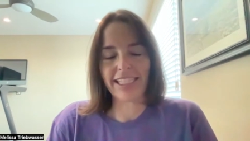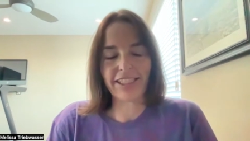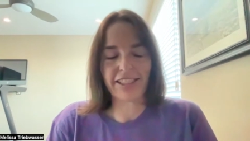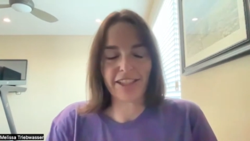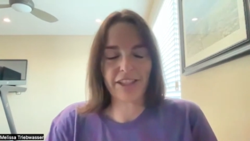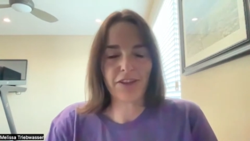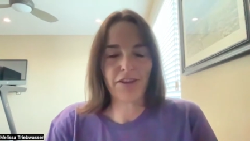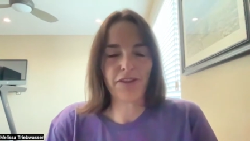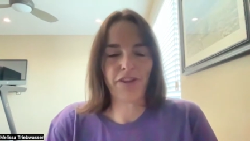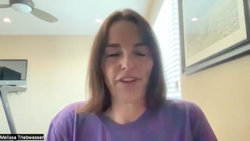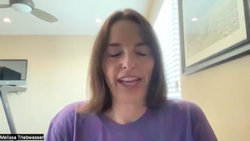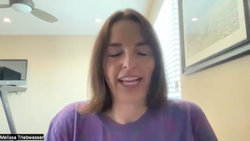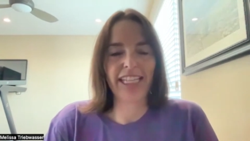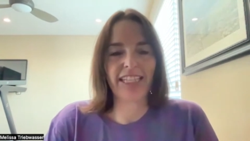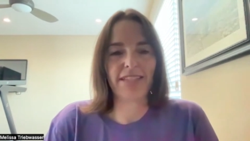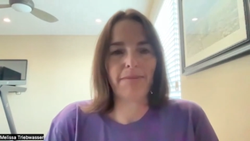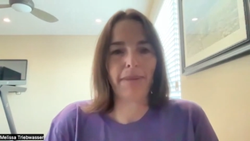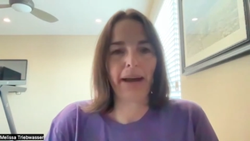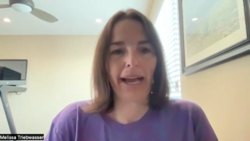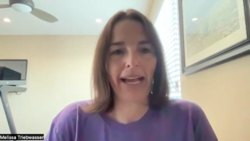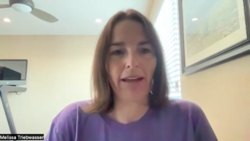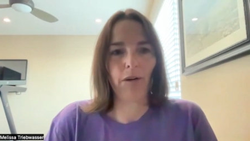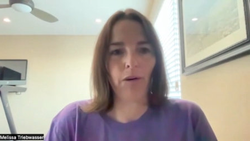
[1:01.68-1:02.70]
TCU fans
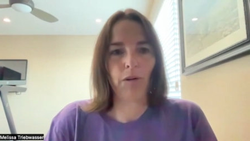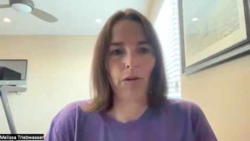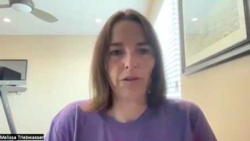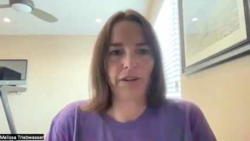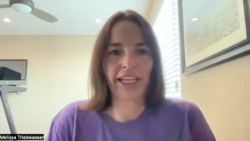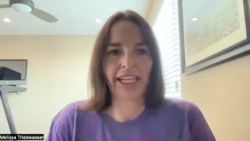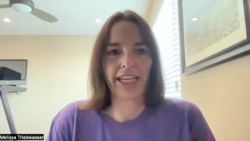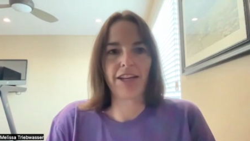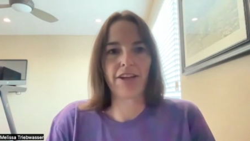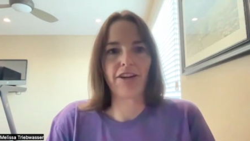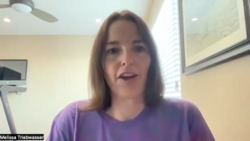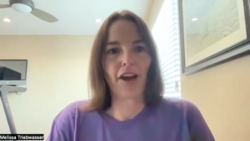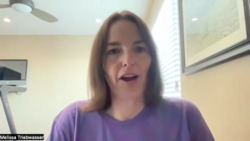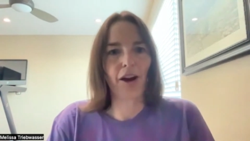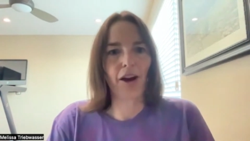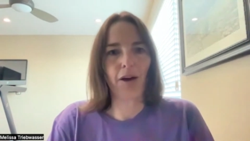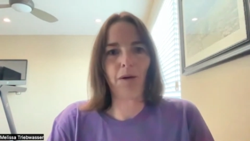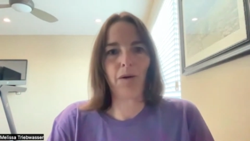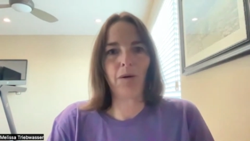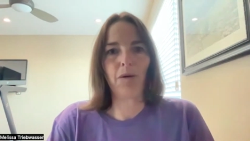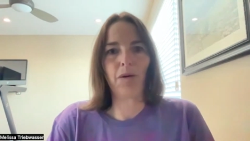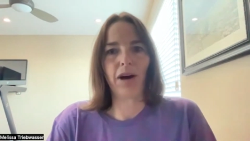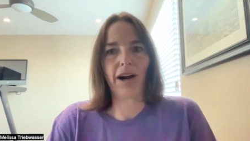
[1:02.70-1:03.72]
might only
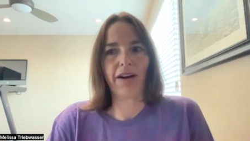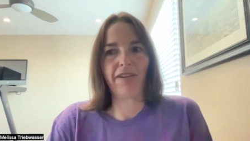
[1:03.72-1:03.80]
know